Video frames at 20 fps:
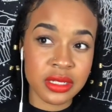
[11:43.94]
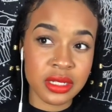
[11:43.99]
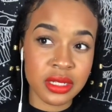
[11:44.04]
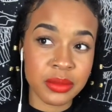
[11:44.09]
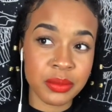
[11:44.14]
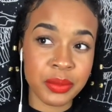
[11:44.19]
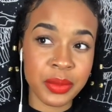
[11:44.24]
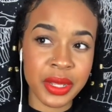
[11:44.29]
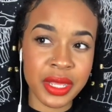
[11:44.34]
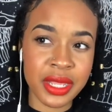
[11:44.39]

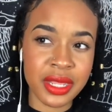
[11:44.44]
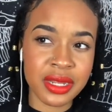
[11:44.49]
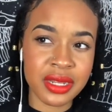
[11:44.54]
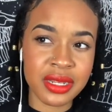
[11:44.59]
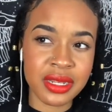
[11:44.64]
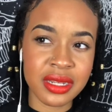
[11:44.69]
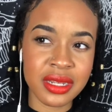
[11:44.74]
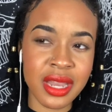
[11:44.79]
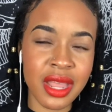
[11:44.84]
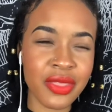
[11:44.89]
but
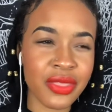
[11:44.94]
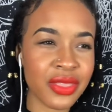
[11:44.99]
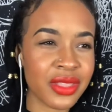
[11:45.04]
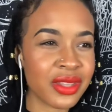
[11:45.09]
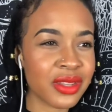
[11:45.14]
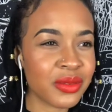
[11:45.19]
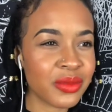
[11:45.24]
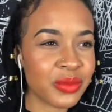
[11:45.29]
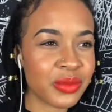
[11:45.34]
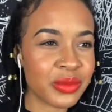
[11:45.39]
nothing
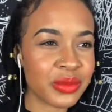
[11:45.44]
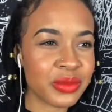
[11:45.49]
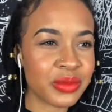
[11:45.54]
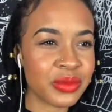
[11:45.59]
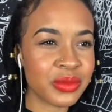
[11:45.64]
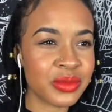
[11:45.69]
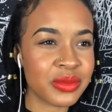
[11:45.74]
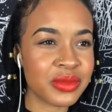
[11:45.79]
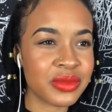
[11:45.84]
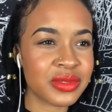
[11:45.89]

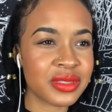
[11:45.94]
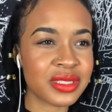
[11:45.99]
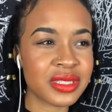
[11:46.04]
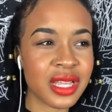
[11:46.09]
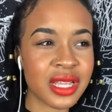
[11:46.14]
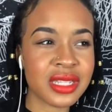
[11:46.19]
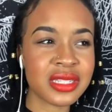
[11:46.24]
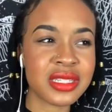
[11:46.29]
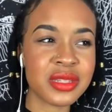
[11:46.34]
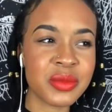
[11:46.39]

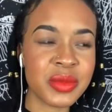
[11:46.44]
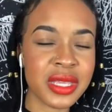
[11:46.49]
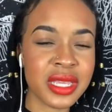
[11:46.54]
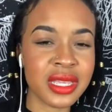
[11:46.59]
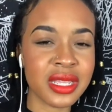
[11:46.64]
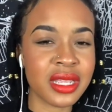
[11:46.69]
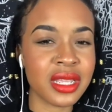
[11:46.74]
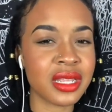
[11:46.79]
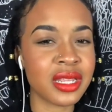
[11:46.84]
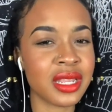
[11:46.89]
stuck to me,
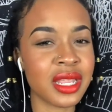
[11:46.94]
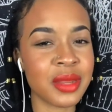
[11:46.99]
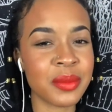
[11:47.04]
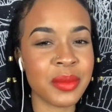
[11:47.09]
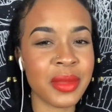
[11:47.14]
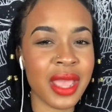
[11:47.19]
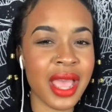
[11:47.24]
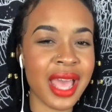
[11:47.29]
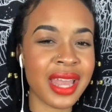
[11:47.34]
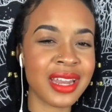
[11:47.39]
and
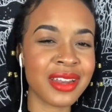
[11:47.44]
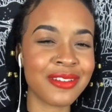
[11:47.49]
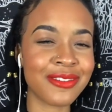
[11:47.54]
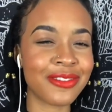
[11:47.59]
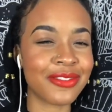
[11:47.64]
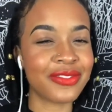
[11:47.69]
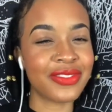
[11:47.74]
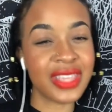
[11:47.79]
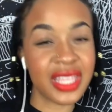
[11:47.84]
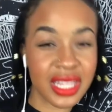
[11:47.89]
I didn't
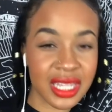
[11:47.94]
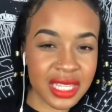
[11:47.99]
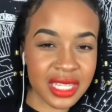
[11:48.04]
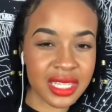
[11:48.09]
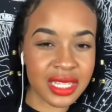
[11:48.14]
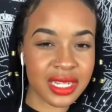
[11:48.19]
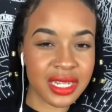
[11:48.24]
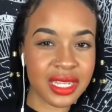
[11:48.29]
feel it.